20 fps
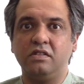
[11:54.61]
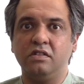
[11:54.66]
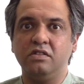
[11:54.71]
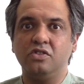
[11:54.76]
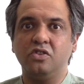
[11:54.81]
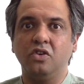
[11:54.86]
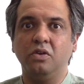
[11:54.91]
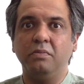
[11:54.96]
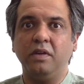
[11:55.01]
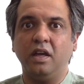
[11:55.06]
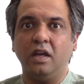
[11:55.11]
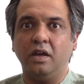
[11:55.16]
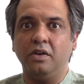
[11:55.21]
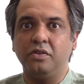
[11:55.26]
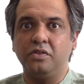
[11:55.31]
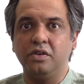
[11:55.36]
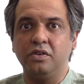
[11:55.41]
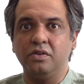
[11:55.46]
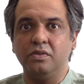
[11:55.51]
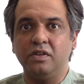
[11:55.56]
and show me how
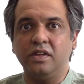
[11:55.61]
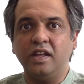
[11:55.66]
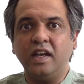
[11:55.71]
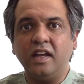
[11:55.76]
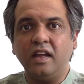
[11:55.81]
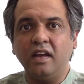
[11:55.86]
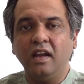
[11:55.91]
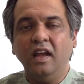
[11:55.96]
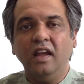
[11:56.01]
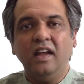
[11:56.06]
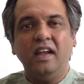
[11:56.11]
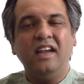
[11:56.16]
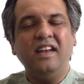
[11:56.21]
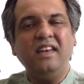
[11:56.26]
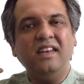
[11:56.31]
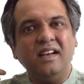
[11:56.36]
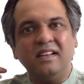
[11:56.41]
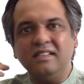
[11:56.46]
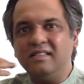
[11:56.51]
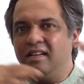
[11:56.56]
to do that.
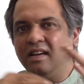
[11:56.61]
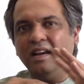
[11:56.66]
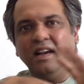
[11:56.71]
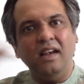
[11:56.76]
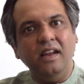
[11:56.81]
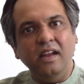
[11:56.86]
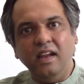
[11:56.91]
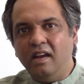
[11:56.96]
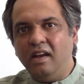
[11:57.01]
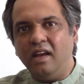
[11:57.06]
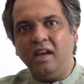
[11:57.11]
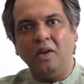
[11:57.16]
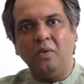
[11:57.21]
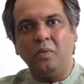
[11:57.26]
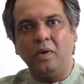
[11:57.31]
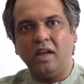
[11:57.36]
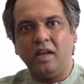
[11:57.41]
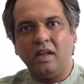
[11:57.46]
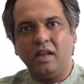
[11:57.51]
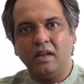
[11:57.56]
It doesn't lead
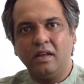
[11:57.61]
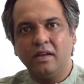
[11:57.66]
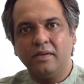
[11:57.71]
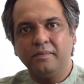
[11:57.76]
anywhere.